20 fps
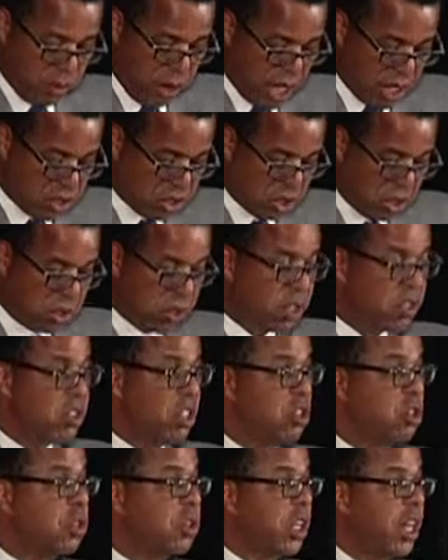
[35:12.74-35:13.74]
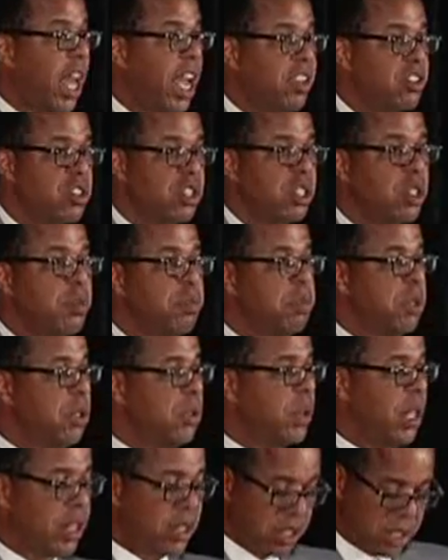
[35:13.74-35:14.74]
Red showed us that you could actually
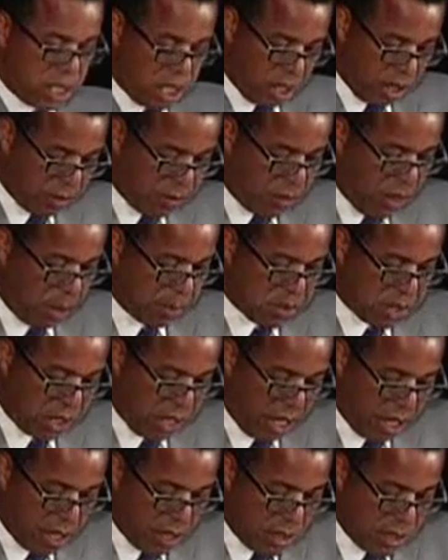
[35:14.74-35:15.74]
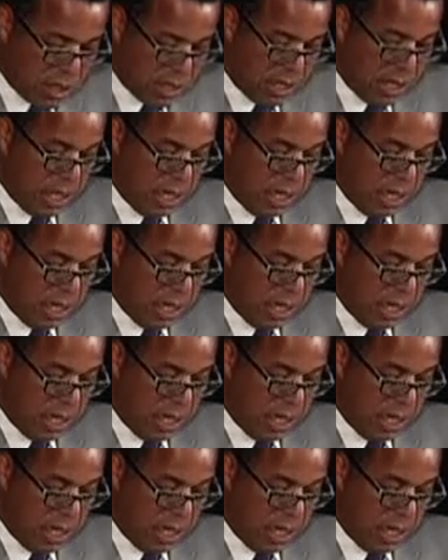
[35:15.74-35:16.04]
compute at the teraflop scale.